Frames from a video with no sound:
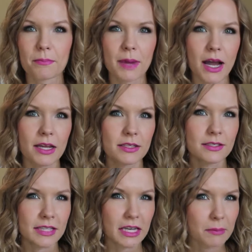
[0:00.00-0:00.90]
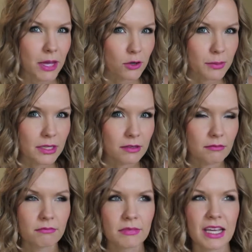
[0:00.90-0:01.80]
my Sam
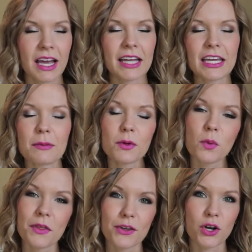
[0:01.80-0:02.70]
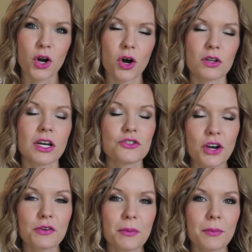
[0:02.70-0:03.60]
Edelman, I can't remember what they're called. I'll
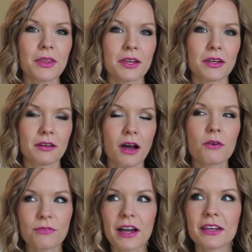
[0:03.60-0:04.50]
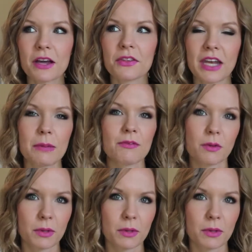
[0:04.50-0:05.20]
try to remember them. I'll find out the name of